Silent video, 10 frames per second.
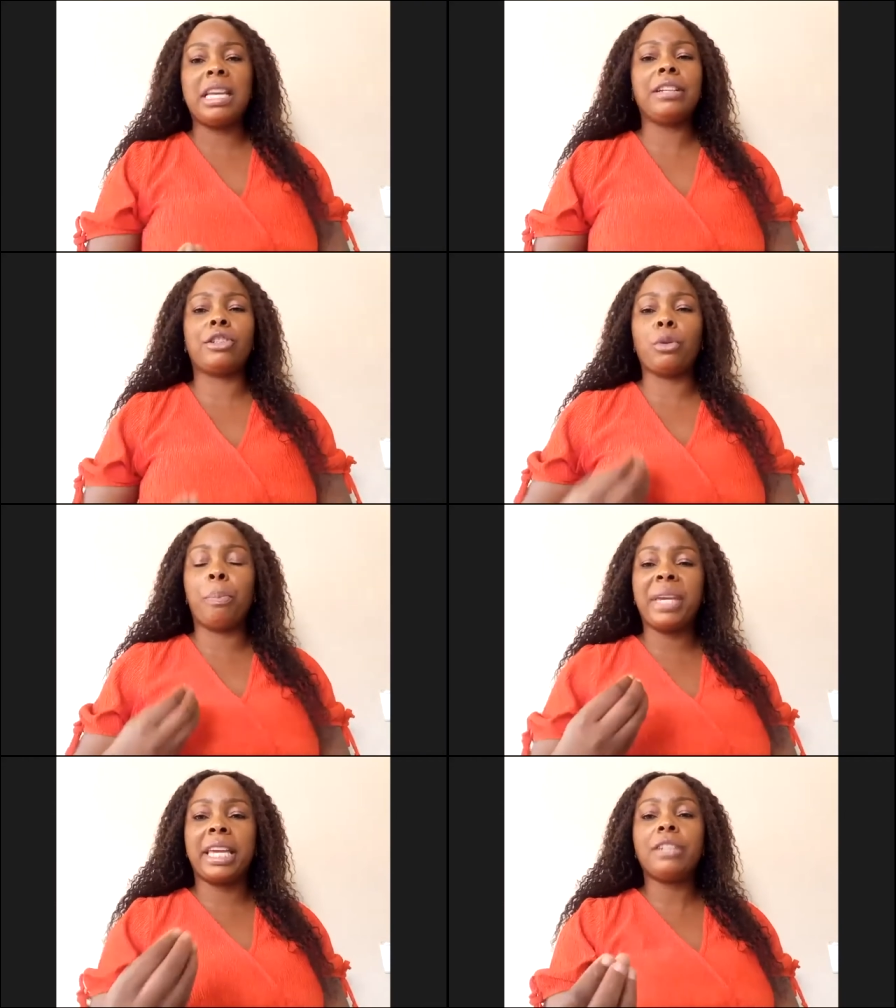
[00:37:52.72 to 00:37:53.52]
things
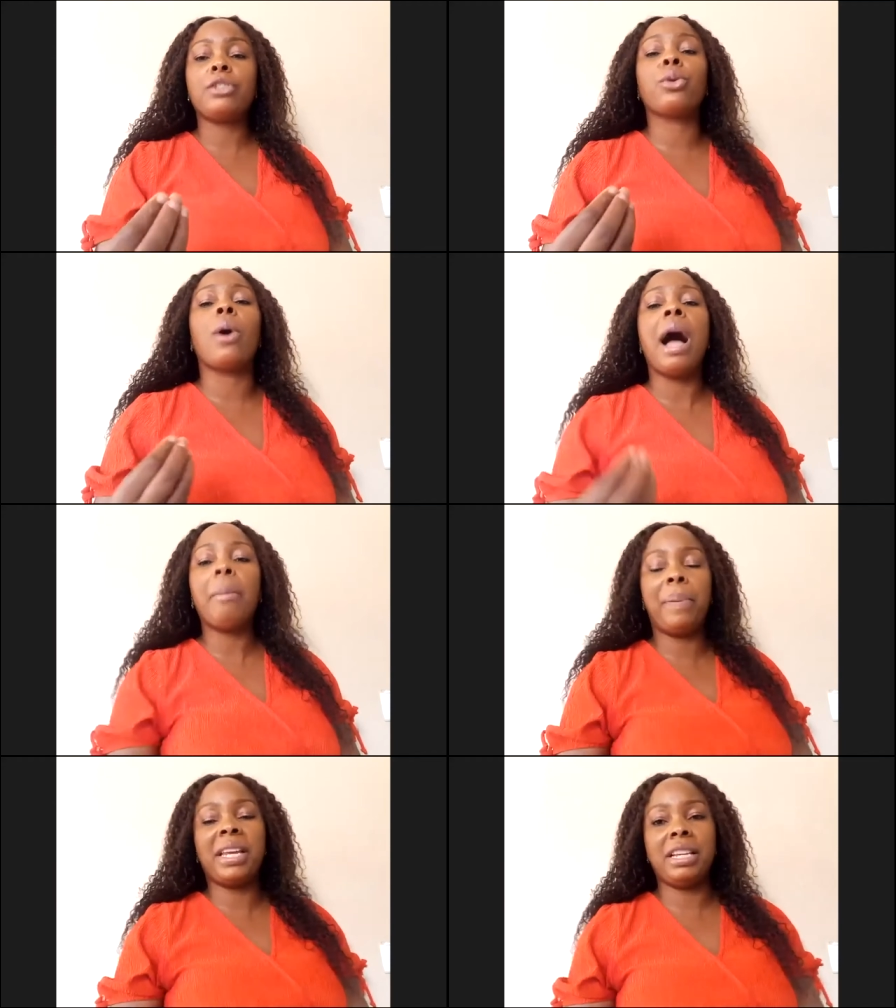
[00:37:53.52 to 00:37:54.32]
to begin to
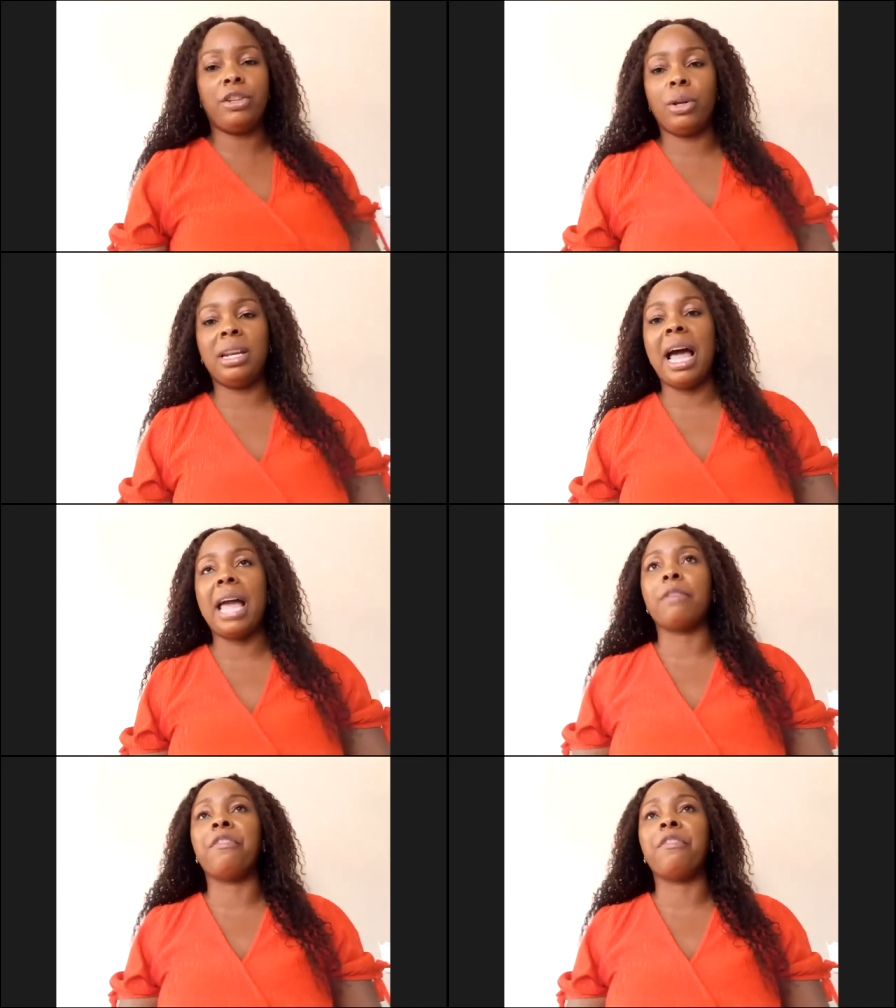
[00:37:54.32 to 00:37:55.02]
happen in your life,